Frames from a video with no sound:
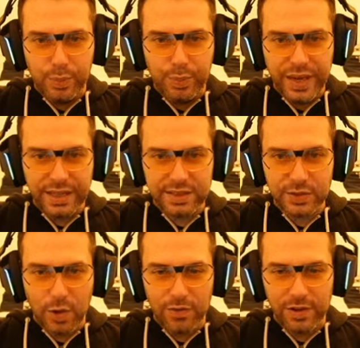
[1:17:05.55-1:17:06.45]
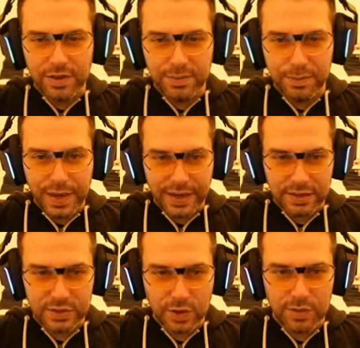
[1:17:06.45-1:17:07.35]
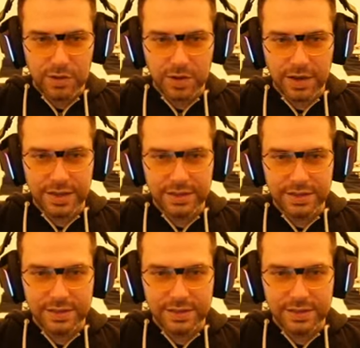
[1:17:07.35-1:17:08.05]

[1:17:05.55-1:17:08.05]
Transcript: Big server, mega server, right?